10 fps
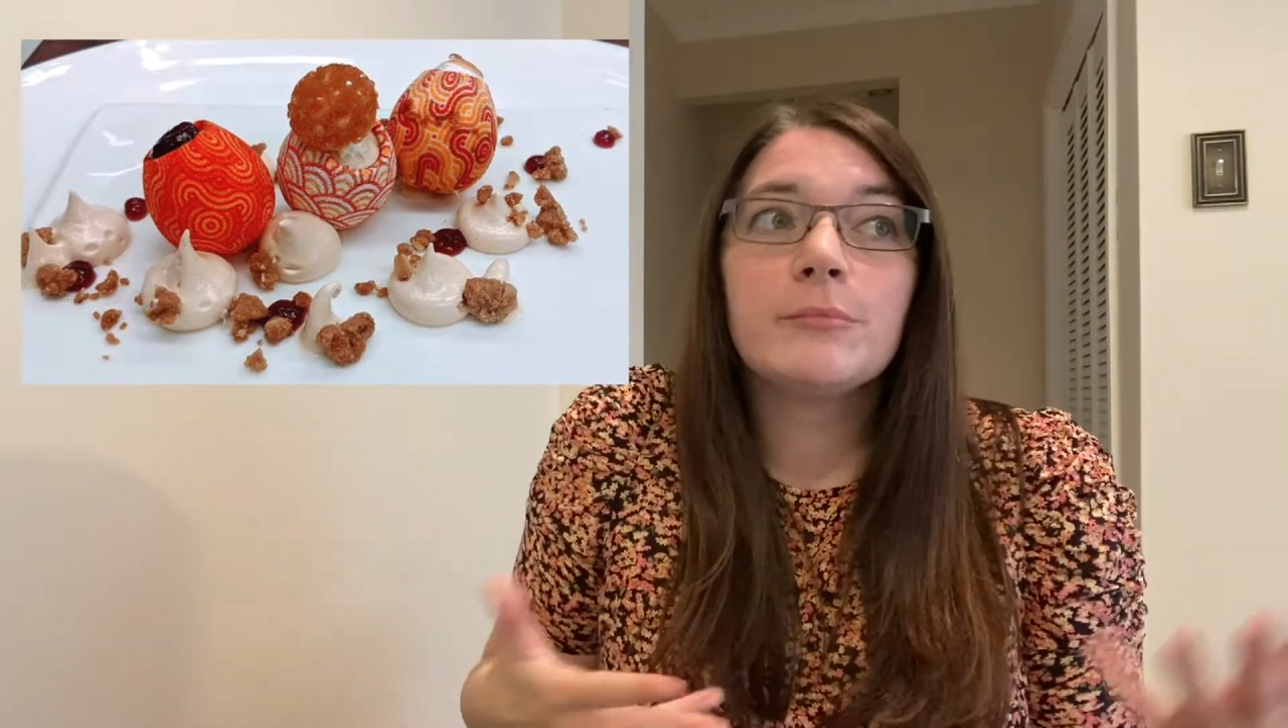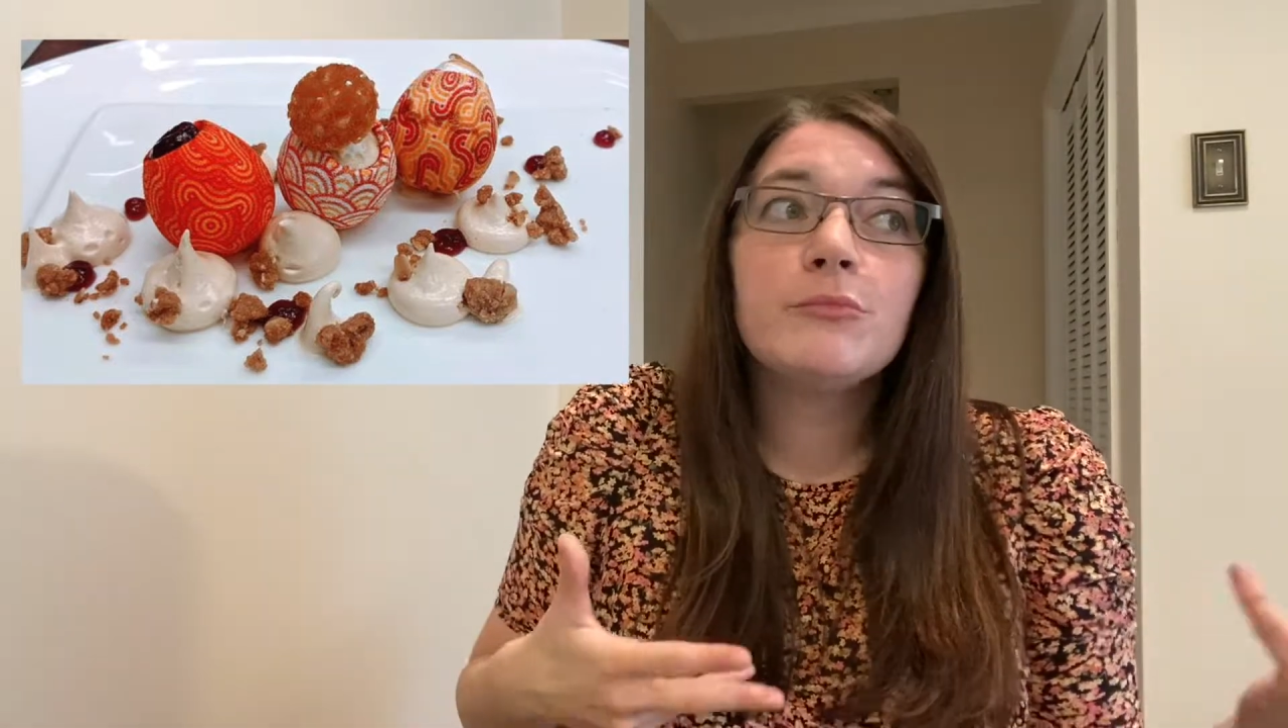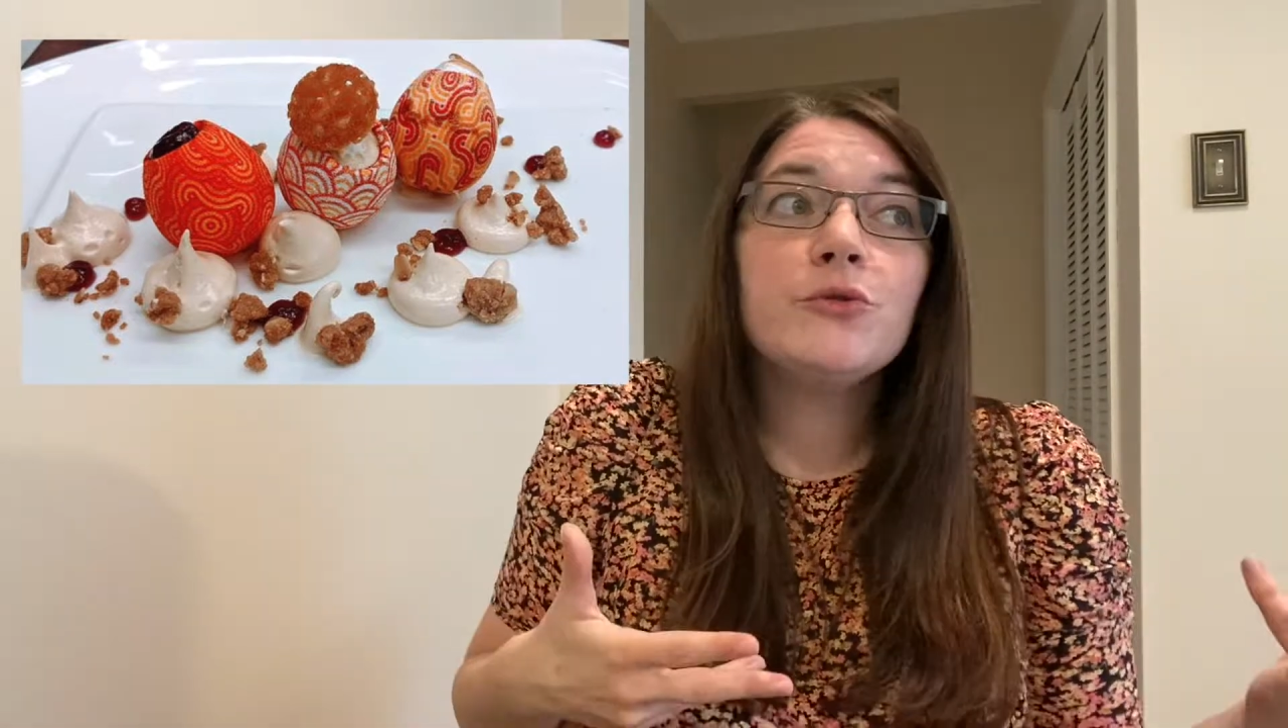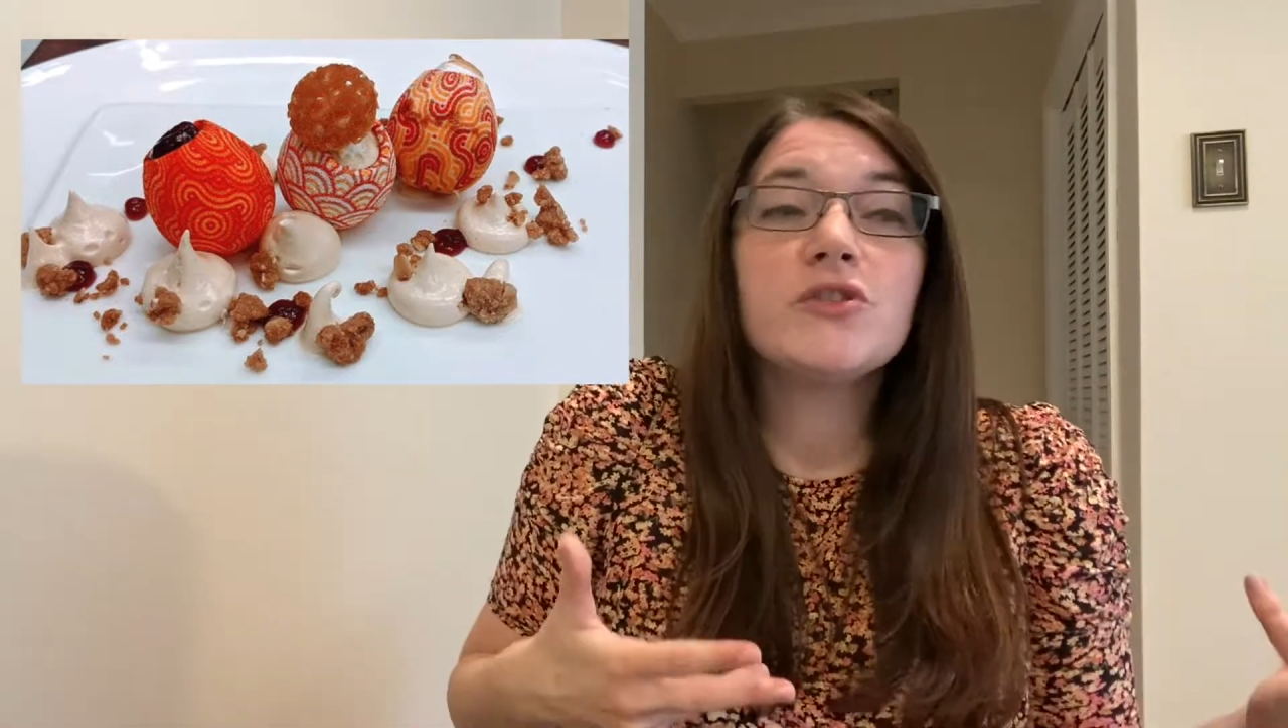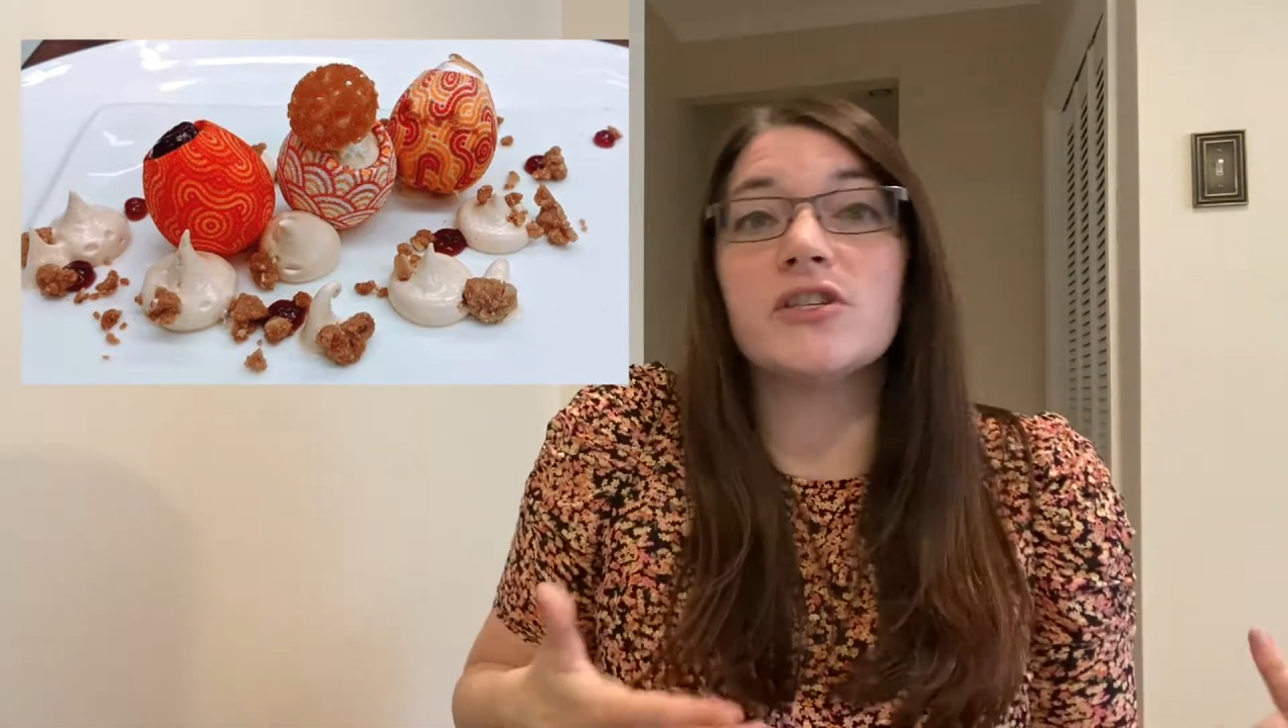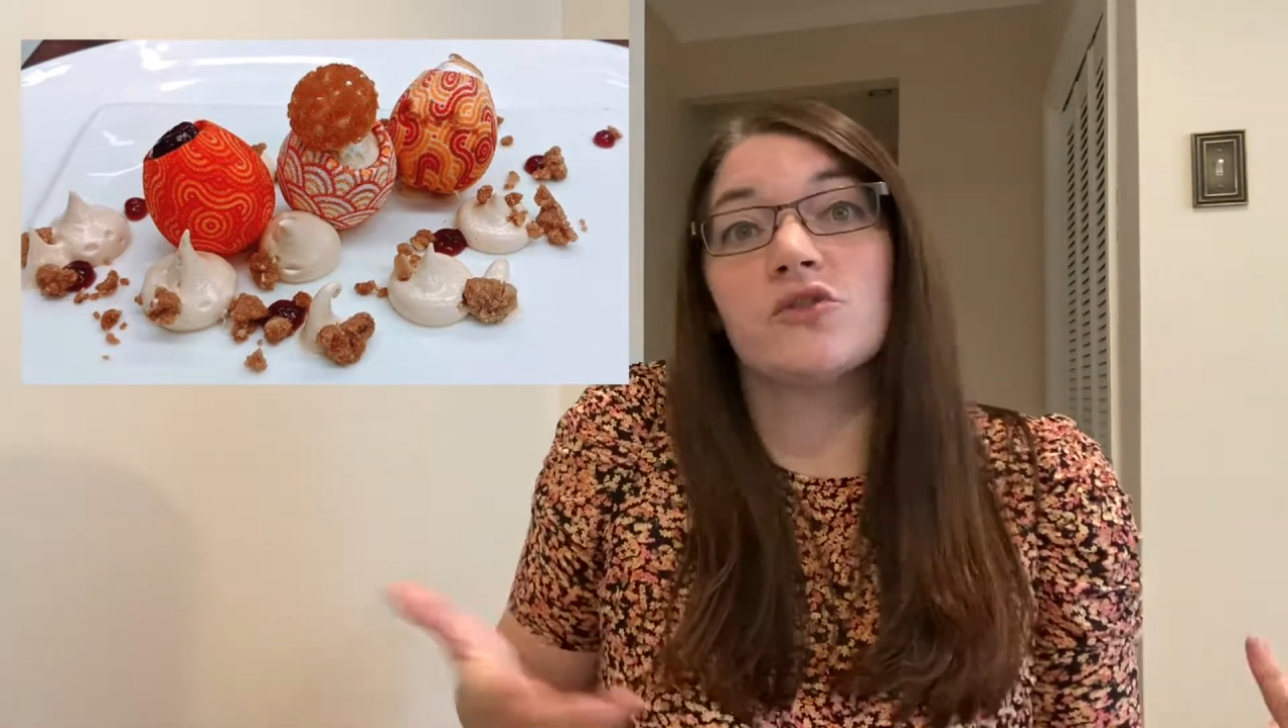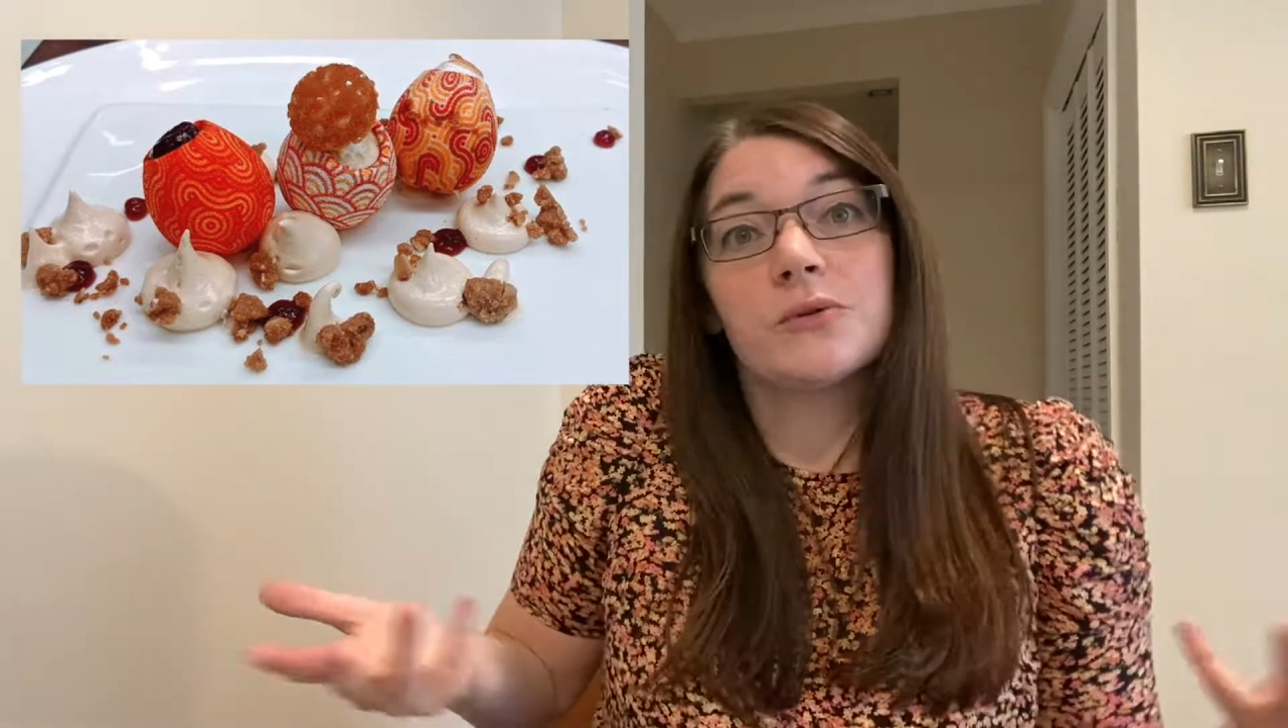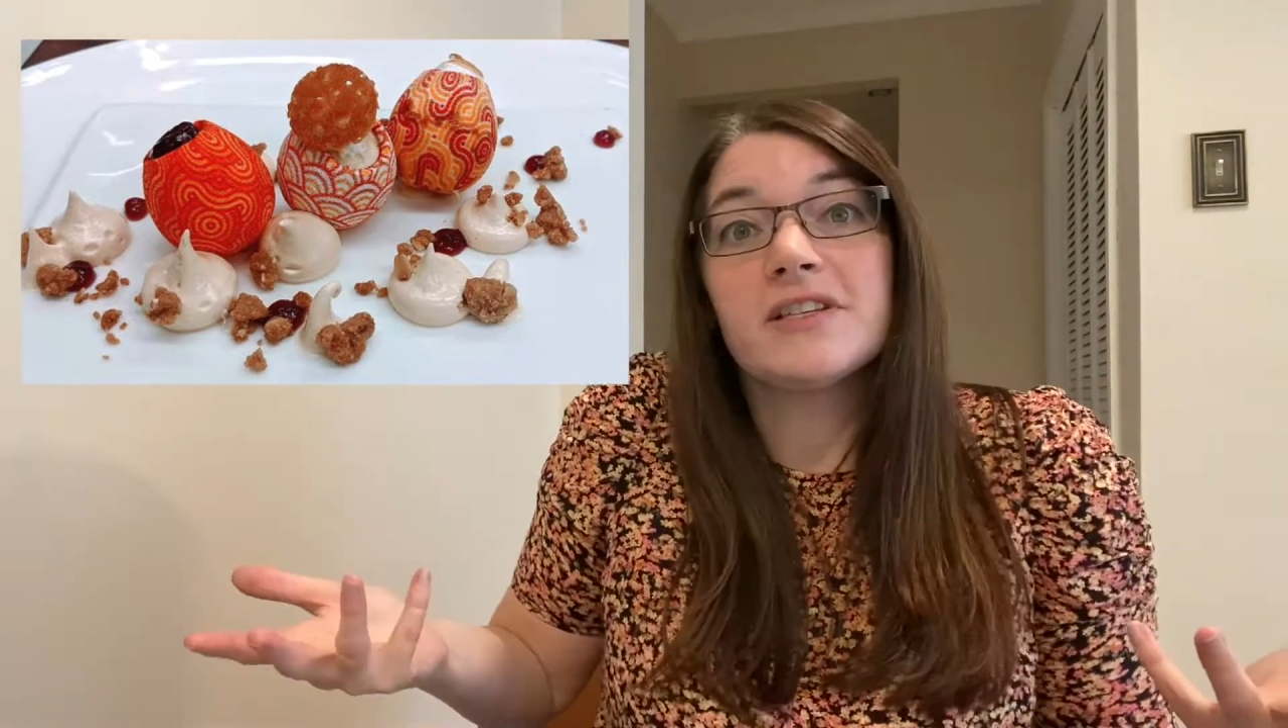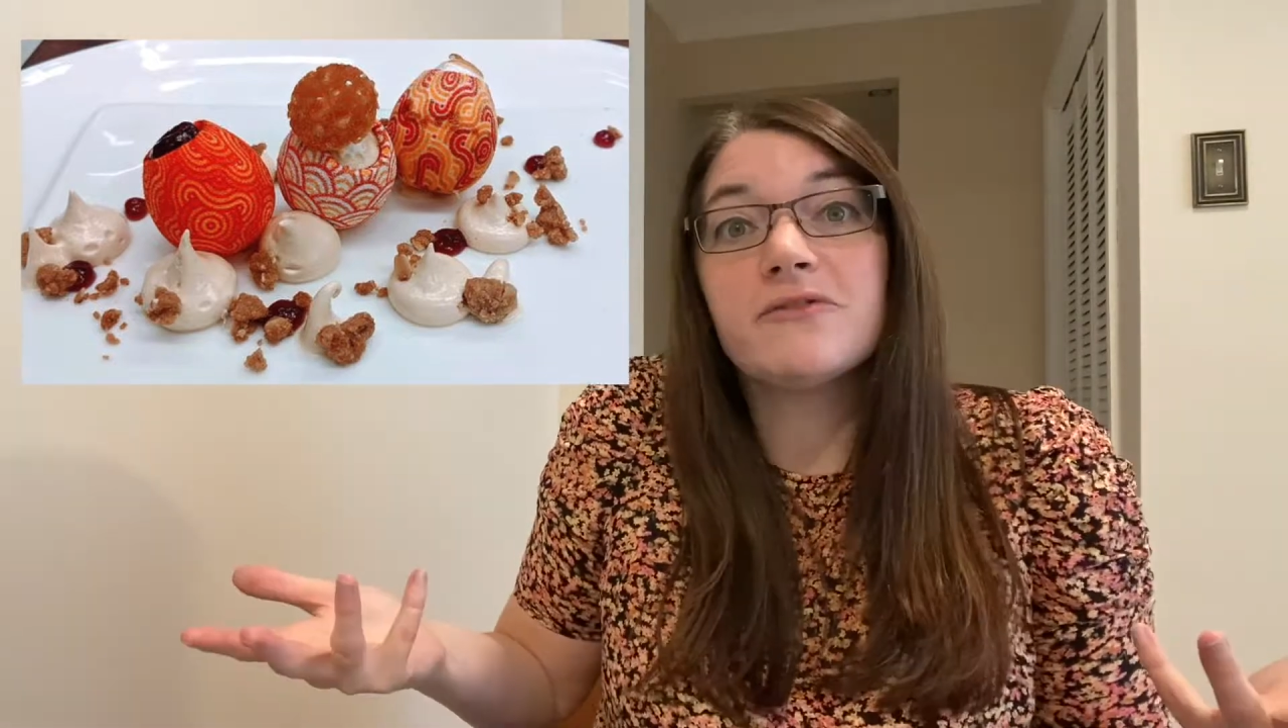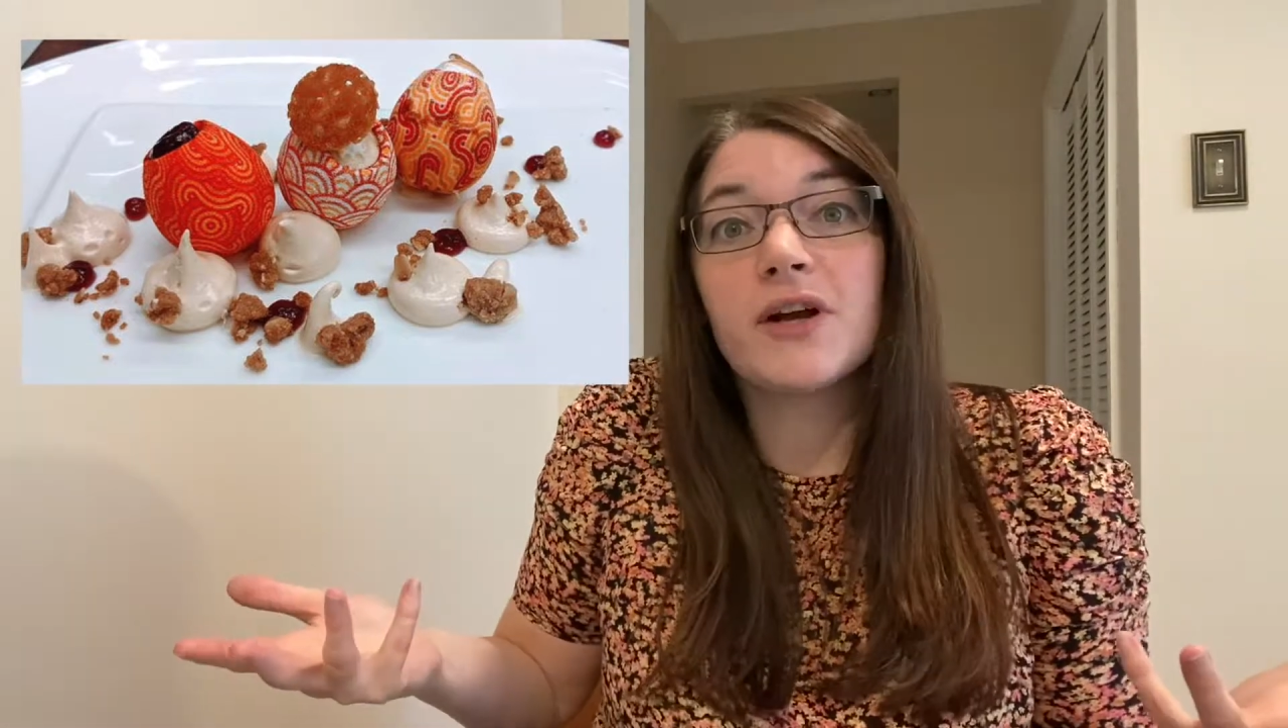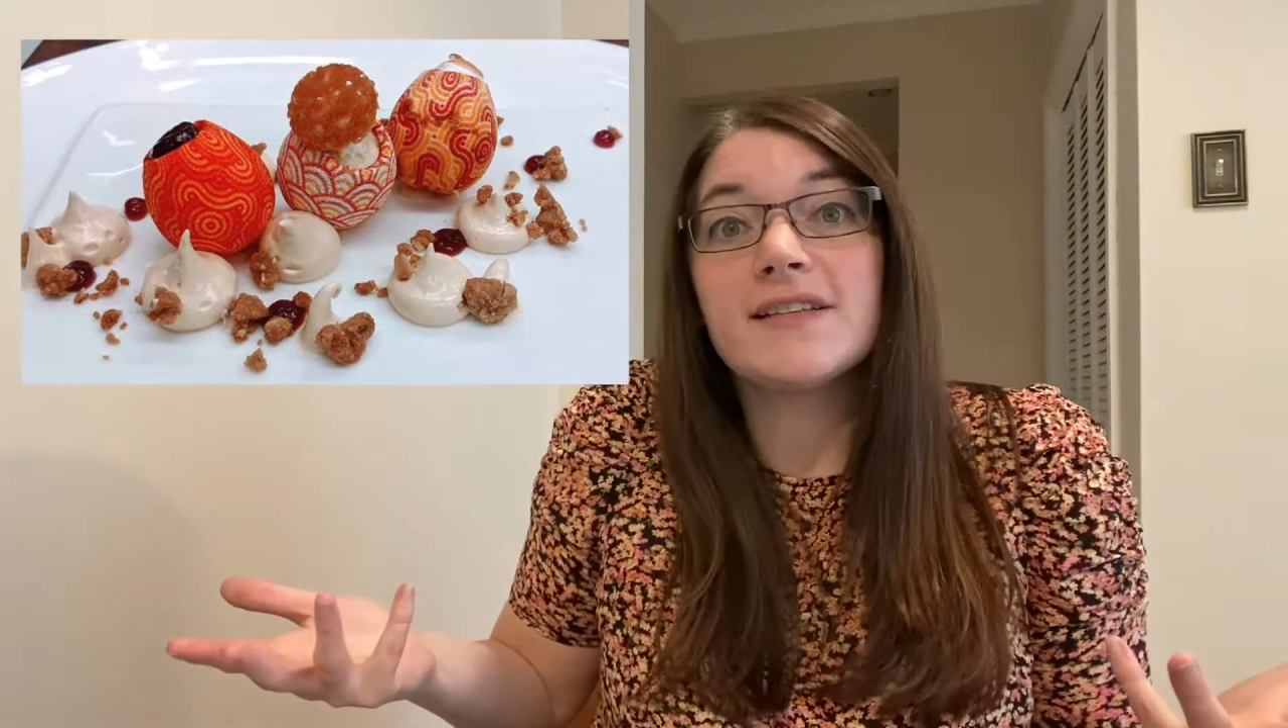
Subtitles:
mousses or different